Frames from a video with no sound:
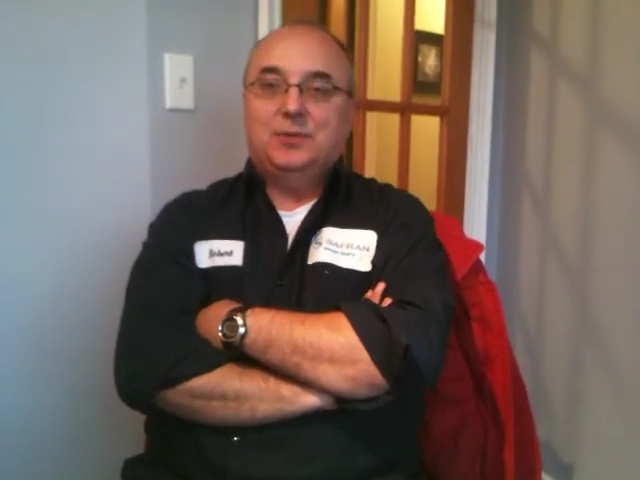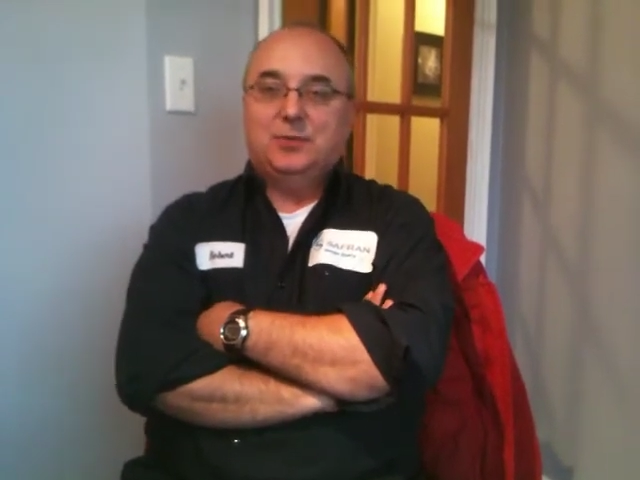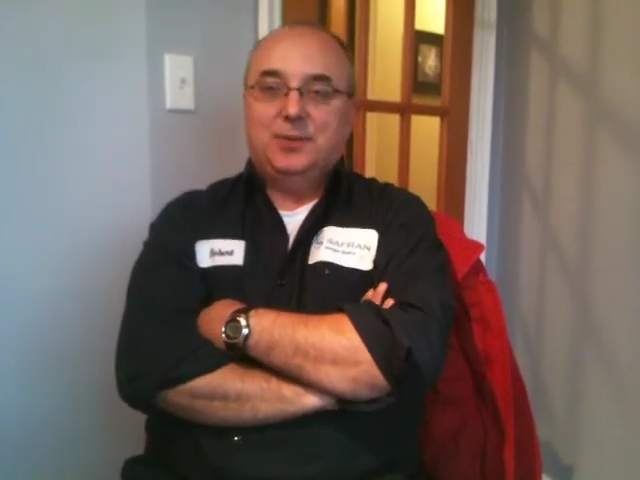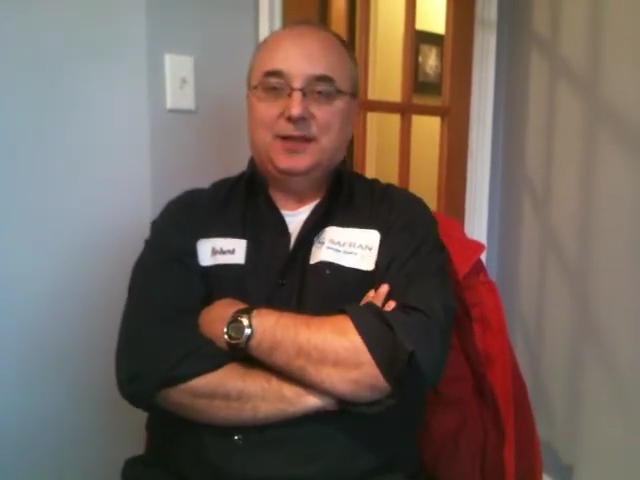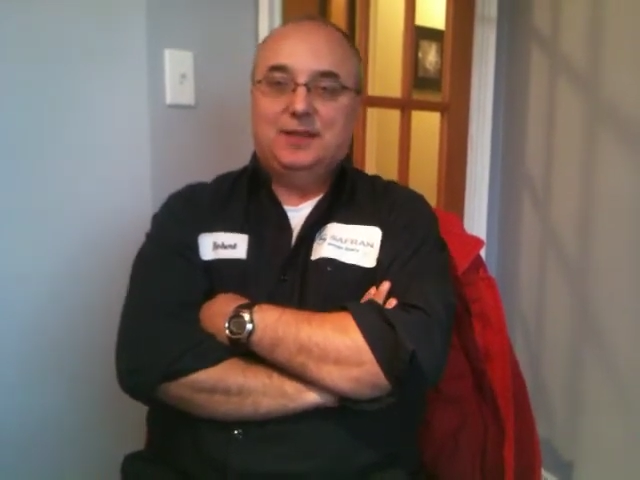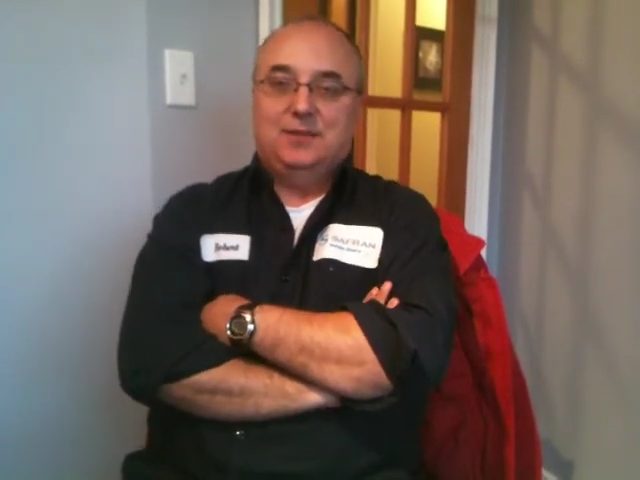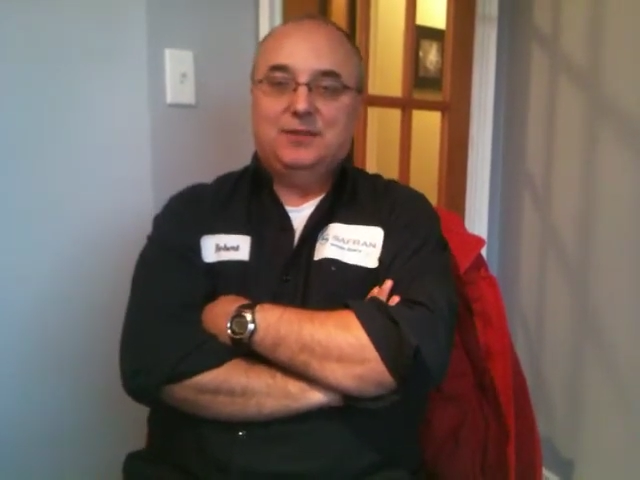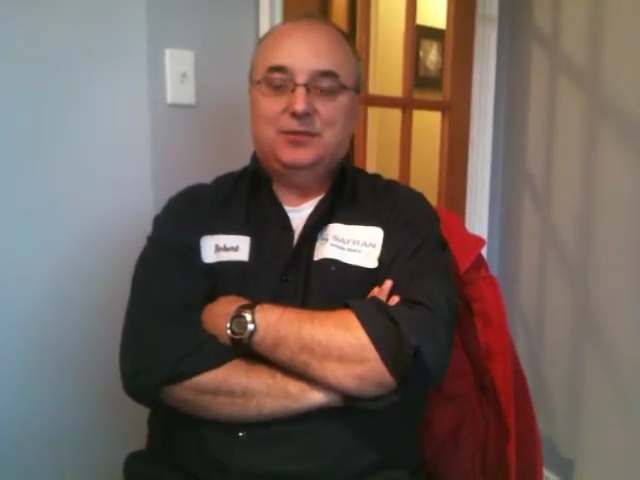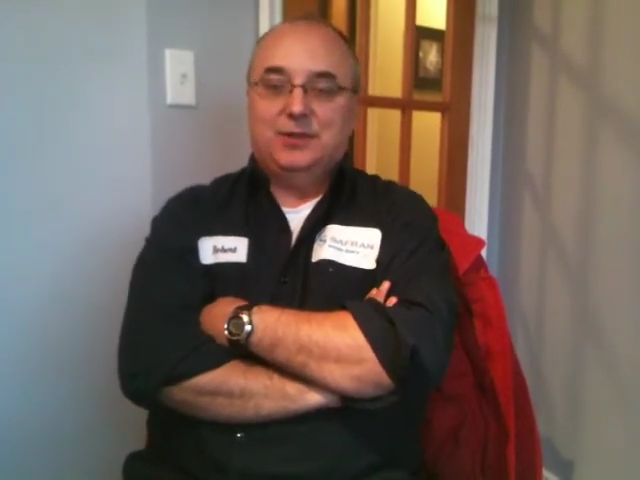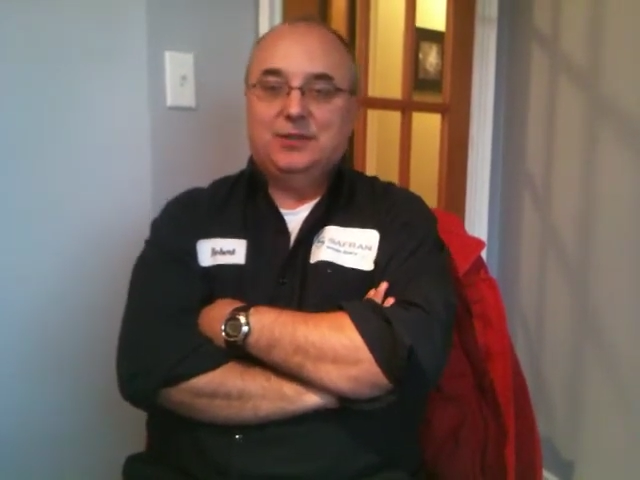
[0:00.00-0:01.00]
perspective
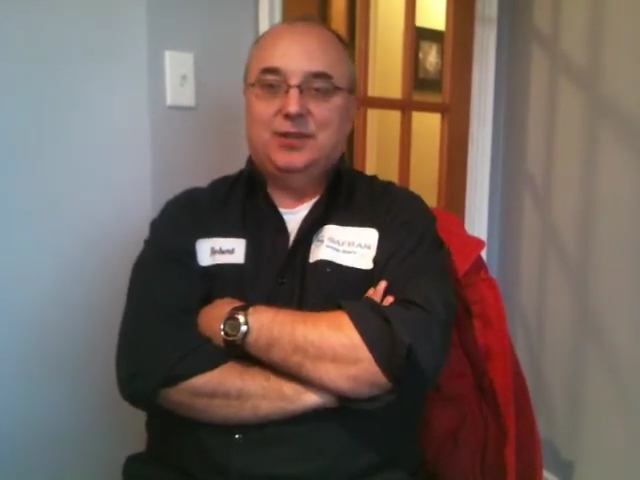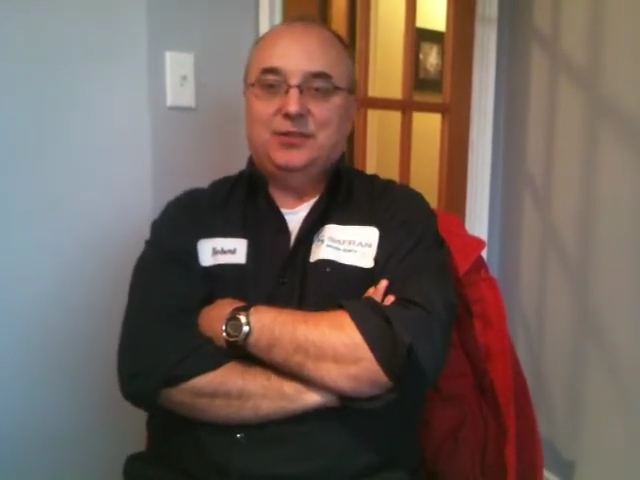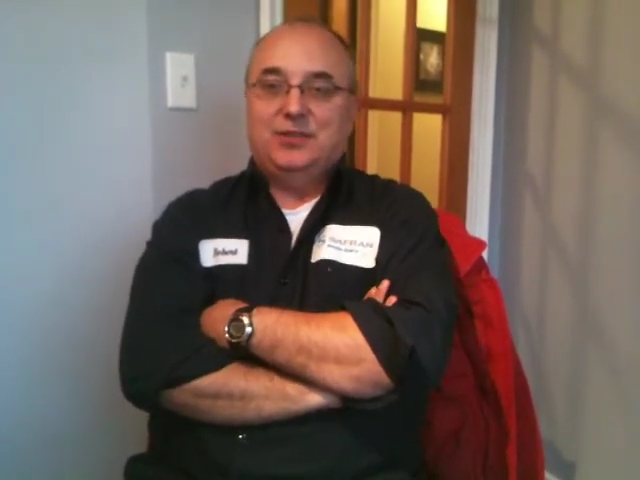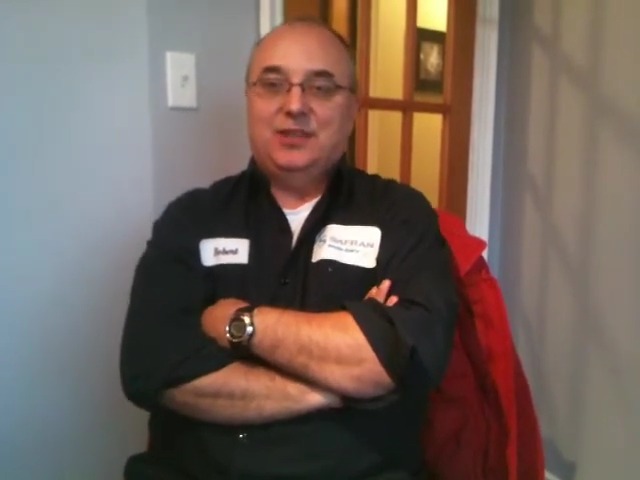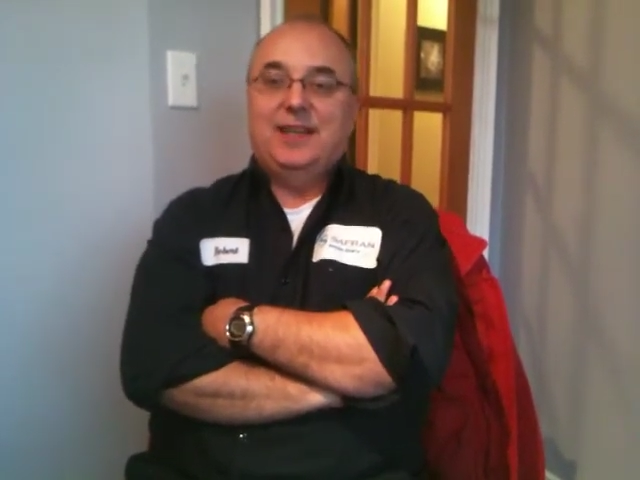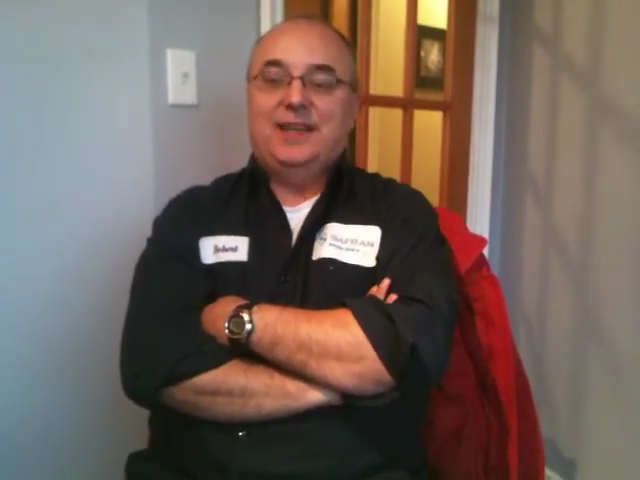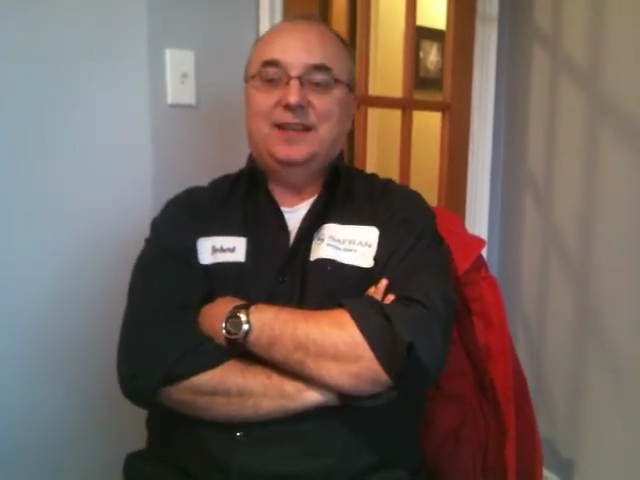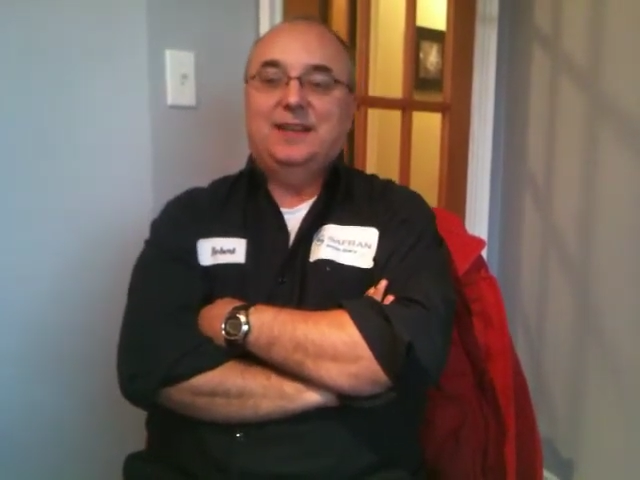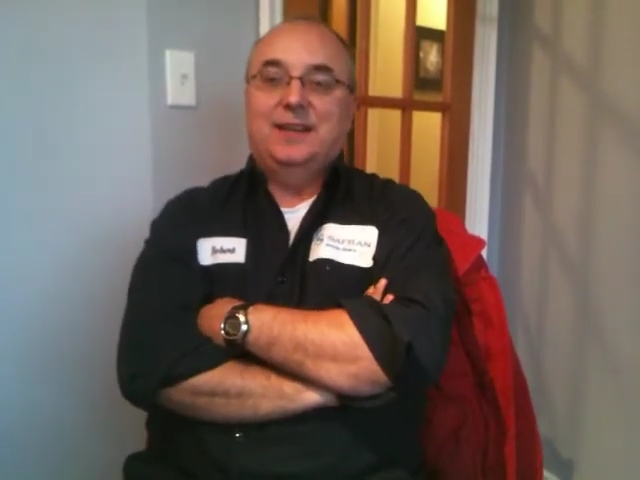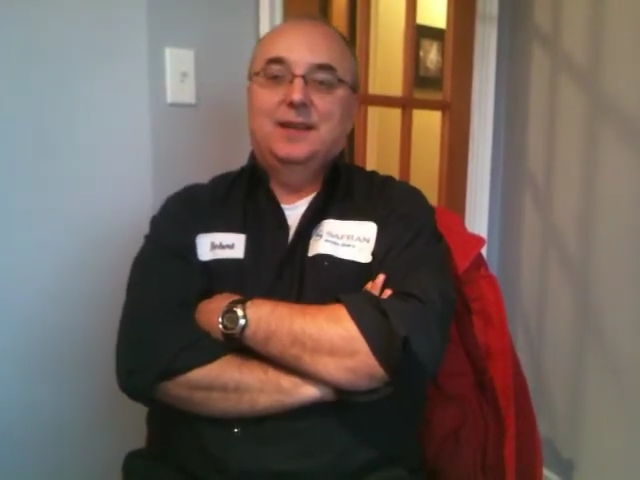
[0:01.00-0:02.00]
in trying to understand